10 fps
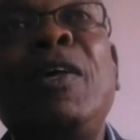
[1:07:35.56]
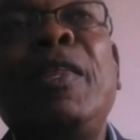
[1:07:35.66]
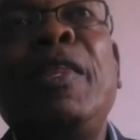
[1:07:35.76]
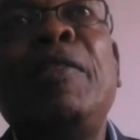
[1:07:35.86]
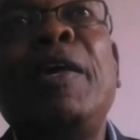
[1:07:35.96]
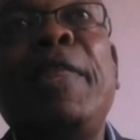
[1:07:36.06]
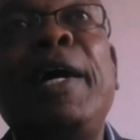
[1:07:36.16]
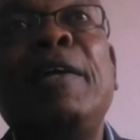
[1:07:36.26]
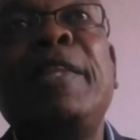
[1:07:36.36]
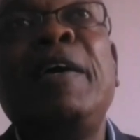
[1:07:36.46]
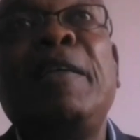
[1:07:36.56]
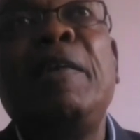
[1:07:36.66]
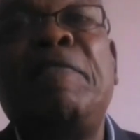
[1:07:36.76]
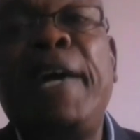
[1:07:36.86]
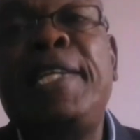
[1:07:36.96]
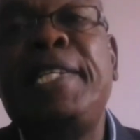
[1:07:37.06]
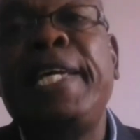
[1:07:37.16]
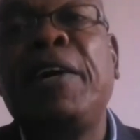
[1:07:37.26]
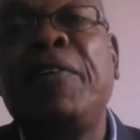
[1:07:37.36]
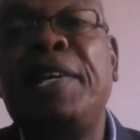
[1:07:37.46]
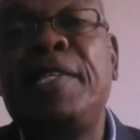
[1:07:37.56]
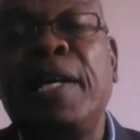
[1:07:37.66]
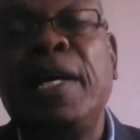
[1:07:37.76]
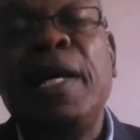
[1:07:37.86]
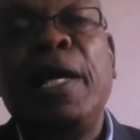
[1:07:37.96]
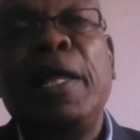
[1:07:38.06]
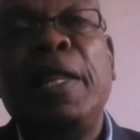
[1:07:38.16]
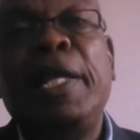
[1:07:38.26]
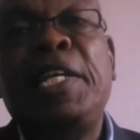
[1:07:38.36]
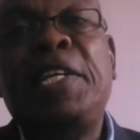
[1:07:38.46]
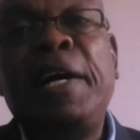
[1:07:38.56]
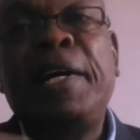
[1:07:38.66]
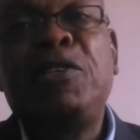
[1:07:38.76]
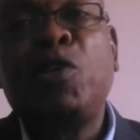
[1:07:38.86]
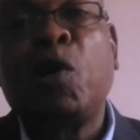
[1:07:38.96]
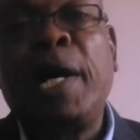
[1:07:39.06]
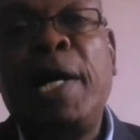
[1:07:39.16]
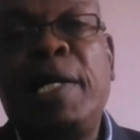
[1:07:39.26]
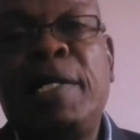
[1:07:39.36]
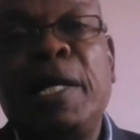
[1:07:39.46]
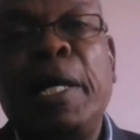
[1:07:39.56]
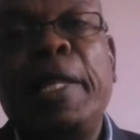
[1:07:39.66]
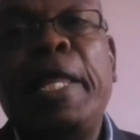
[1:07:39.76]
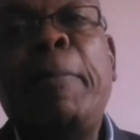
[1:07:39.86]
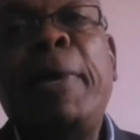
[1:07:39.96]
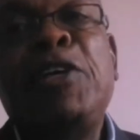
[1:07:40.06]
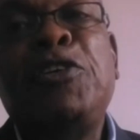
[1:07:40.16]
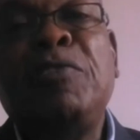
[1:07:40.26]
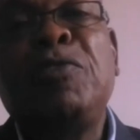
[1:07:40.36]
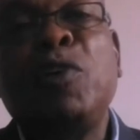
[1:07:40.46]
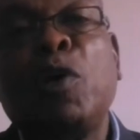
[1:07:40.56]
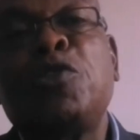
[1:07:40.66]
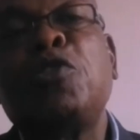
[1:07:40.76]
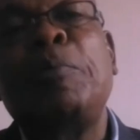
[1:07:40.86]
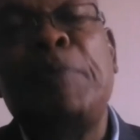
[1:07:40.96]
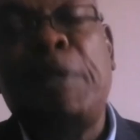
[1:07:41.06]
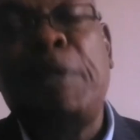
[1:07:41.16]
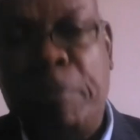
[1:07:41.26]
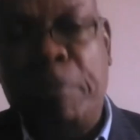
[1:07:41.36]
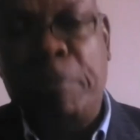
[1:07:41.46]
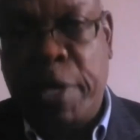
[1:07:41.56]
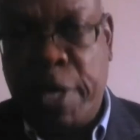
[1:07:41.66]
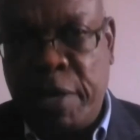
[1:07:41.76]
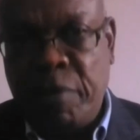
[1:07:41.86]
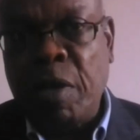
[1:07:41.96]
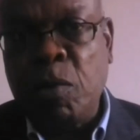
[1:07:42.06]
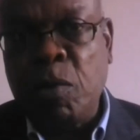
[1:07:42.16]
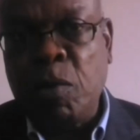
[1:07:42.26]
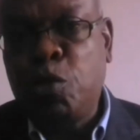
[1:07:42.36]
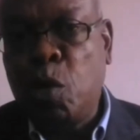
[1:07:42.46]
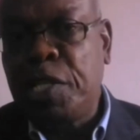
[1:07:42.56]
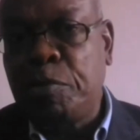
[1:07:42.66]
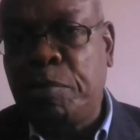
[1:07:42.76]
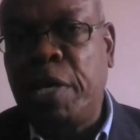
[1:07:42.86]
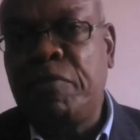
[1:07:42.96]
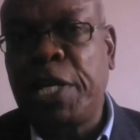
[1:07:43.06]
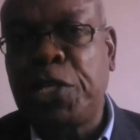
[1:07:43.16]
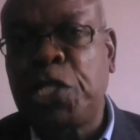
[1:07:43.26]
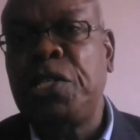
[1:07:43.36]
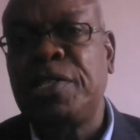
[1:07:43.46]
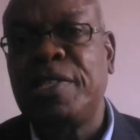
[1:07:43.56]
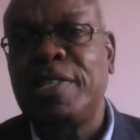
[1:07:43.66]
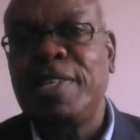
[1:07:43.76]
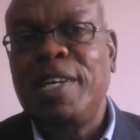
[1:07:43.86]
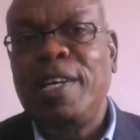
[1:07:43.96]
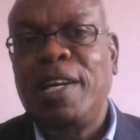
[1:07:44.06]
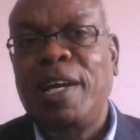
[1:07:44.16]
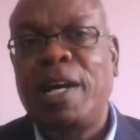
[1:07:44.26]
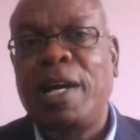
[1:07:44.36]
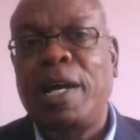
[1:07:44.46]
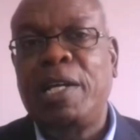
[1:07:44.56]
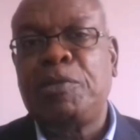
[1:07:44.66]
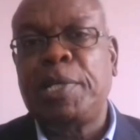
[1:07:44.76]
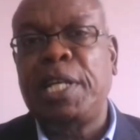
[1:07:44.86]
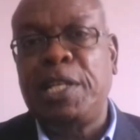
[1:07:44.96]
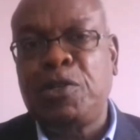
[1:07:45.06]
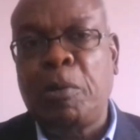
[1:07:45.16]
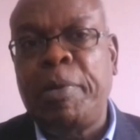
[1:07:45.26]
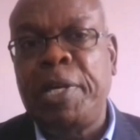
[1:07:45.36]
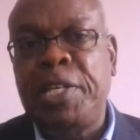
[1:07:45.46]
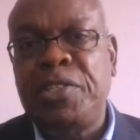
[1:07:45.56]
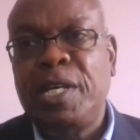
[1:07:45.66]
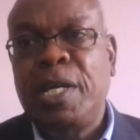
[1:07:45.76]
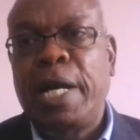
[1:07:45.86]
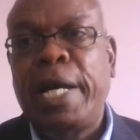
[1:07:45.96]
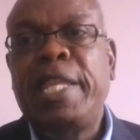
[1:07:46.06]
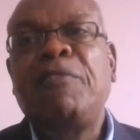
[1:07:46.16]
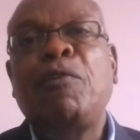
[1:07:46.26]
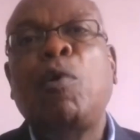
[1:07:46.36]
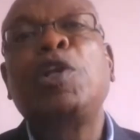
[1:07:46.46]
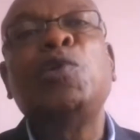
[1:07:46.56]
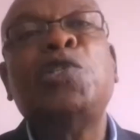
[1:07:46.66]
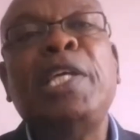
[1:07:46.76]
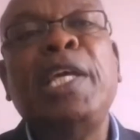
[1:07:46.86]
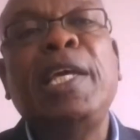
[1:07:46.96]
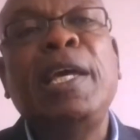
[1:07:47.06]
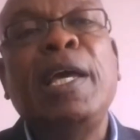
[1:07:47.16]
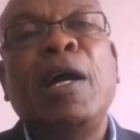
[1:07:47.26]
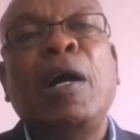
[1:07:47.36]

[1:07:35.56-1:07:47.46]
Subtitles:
the fines increase, the deterrence occurs. They may shift or stop the behavior, because what you want is behavior change, and especially stoppage. And therefore, what you see